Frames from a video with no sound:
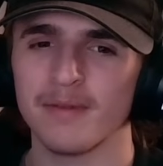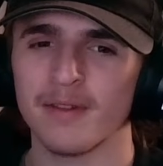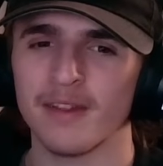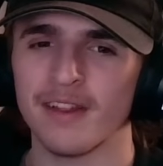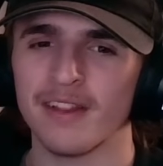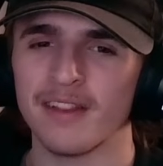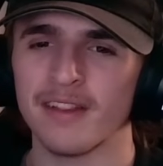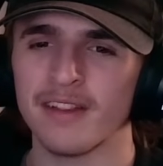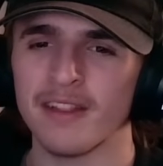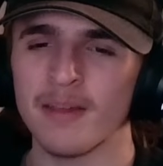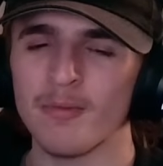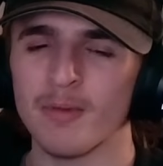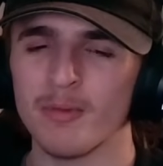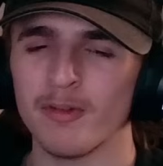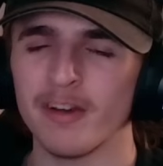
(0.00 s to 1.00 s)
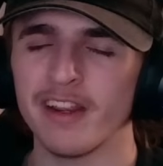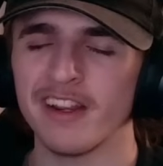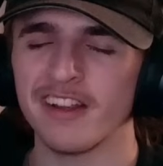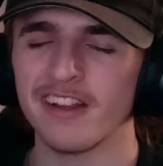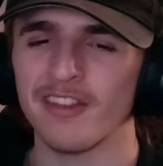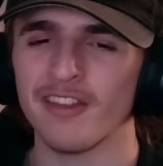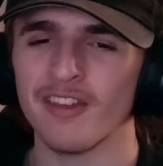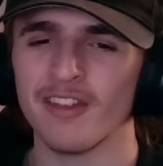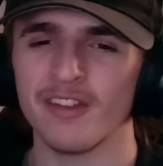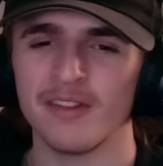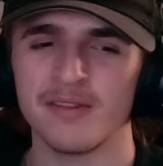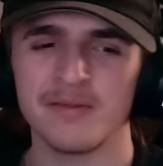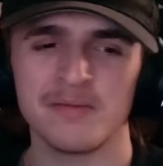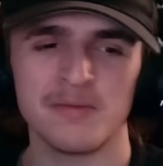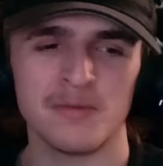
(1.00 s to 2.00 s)
It seems pretty
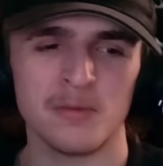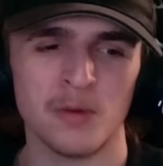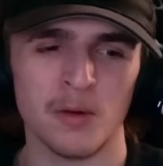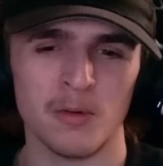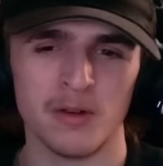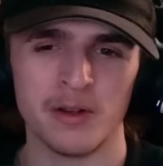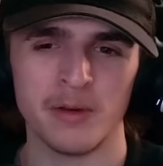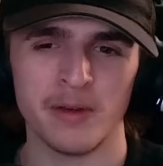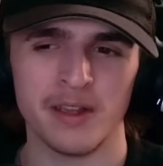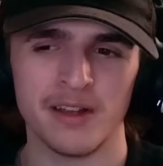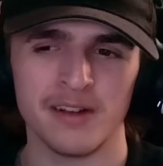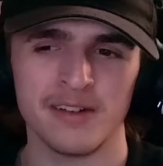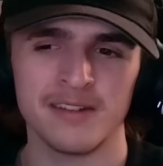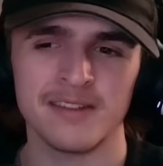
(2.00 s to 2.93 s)
inconsistent what we're doing here.